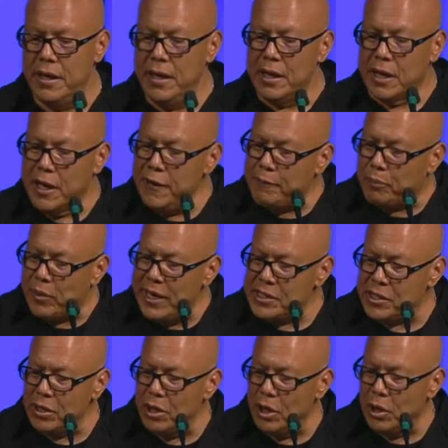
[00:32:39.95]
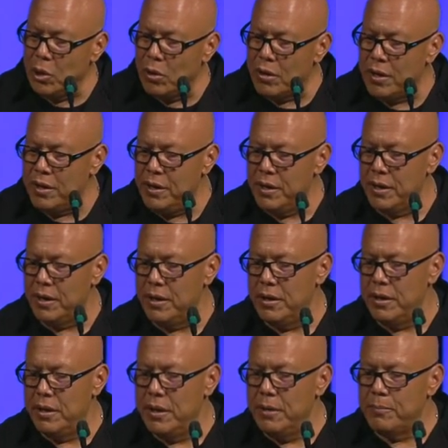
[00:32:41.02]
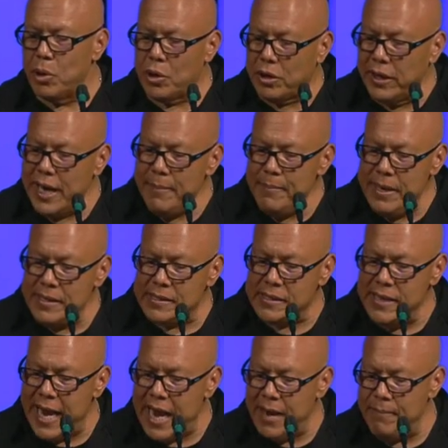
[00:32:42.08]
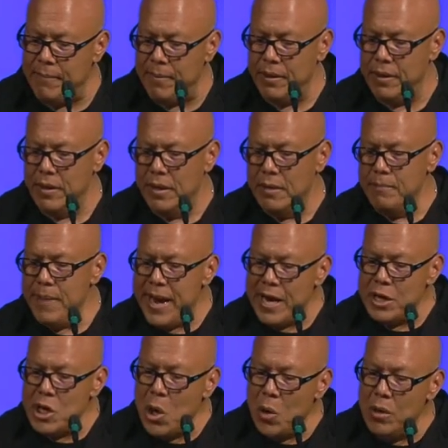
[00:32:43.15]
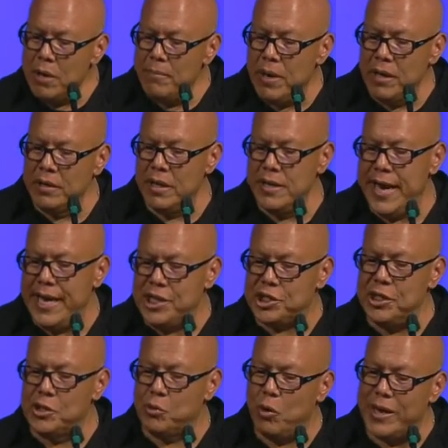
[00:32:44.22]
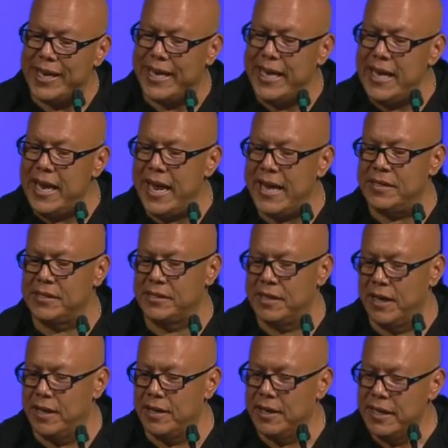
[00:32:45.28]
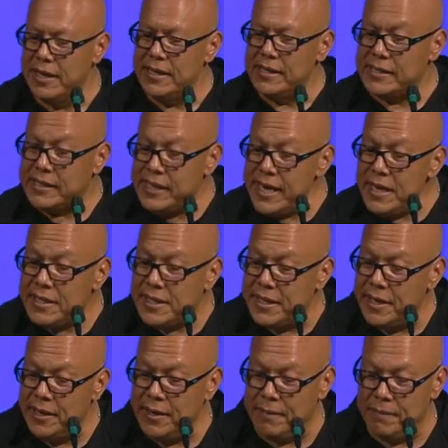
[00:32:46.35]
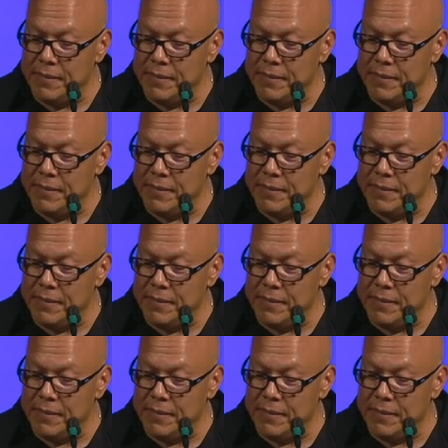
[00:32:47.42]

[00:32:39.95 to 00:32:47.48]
Give praise to the Lord, proclaim his name, make known among the nations what he has done, sing to him,